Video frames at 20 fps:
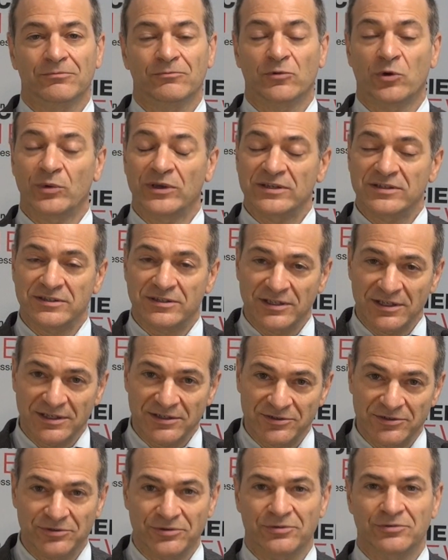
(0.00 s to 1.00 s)
What we
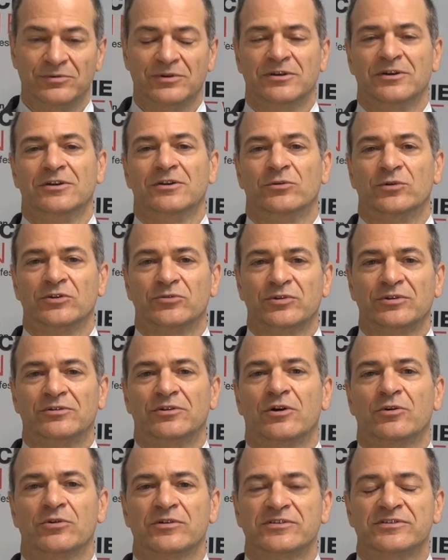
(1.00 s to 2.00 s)
did do was we
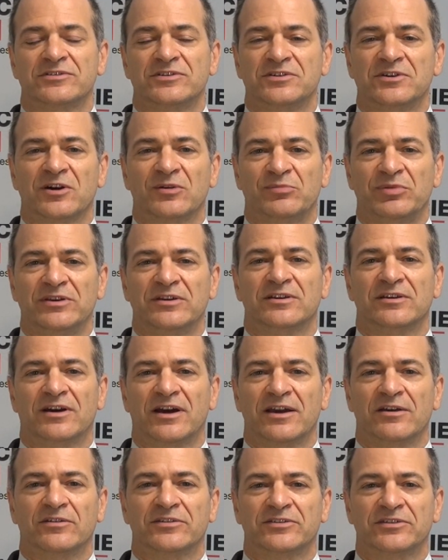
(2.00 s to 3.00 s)
lowered CRP and
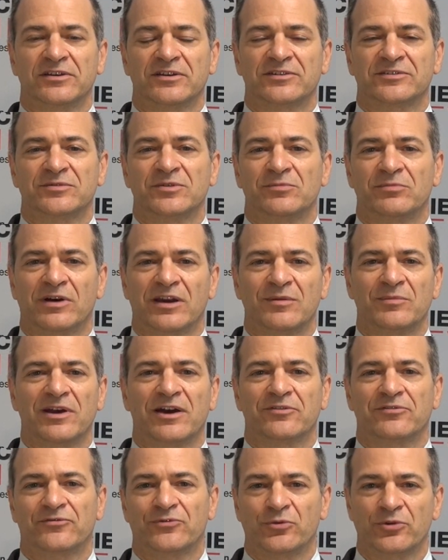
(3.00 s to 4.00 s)
IL-6 by
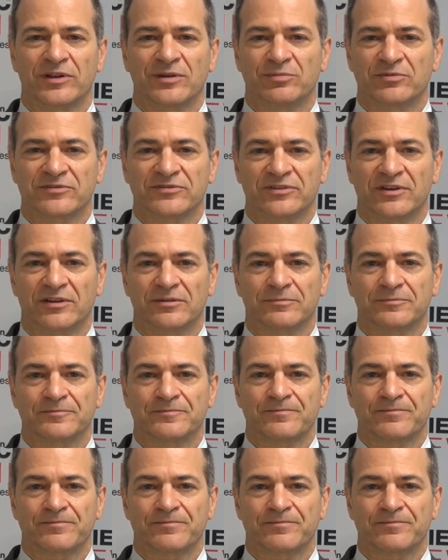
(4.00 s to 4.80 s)
about 40%.